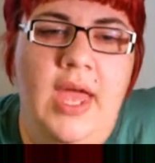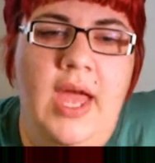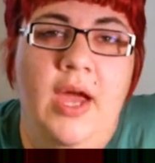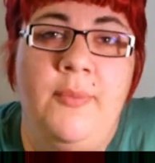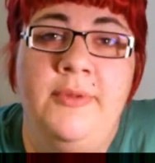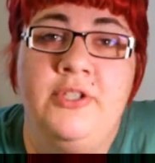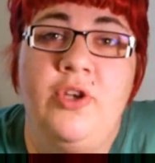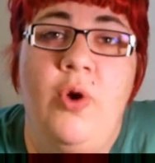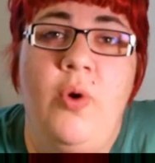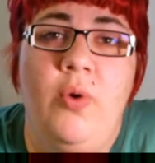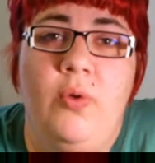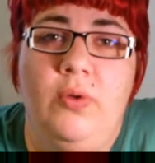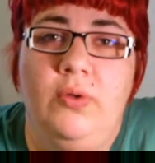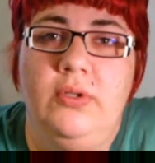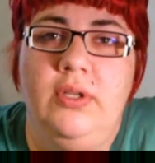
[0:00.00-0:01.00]
how much
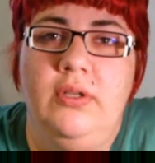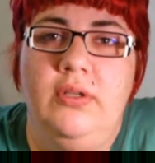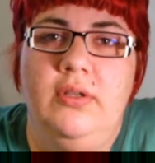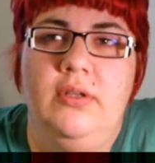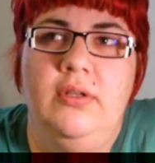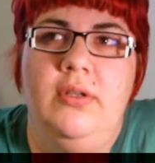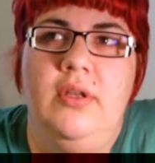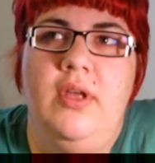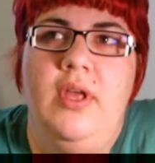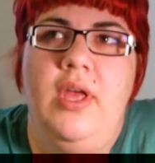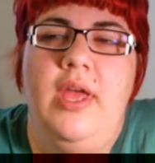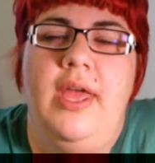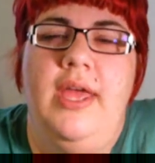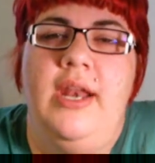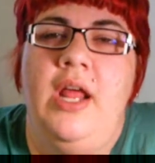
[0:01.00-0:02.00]
hold
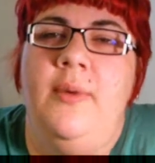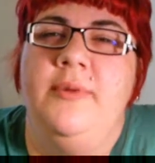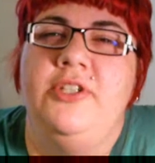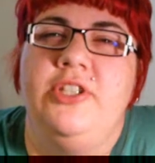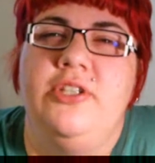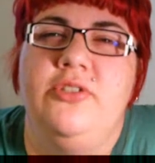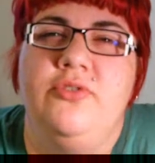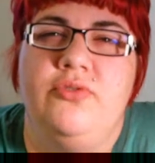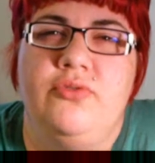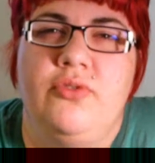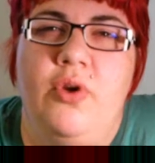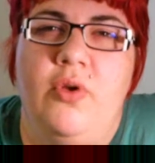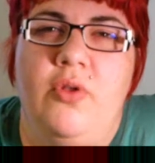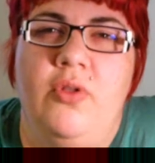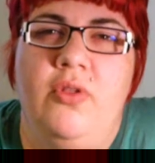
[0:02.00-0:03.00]
and how much
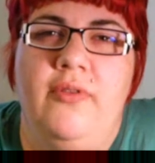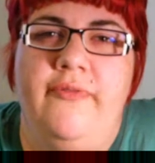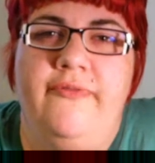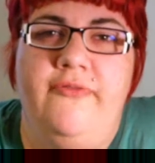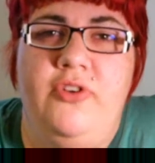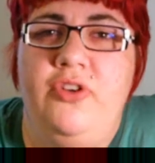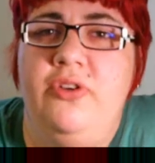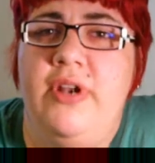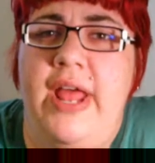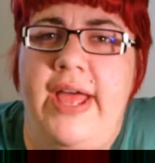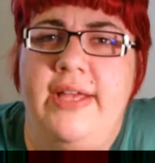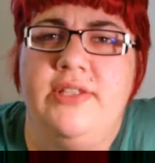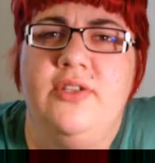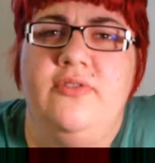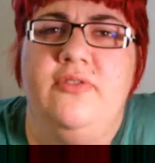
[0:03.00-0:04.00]
control food
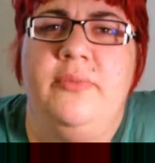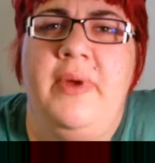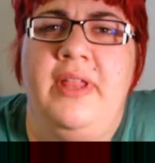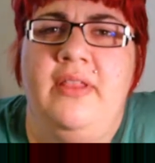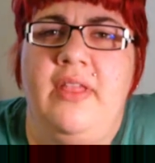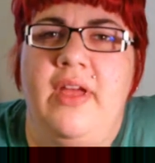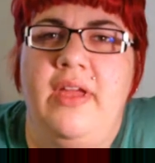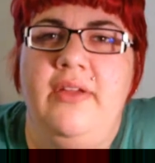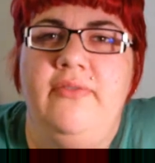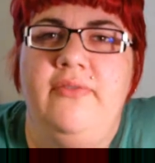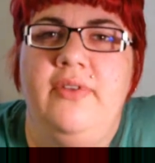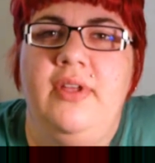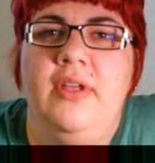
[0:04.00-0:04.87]
has over my life.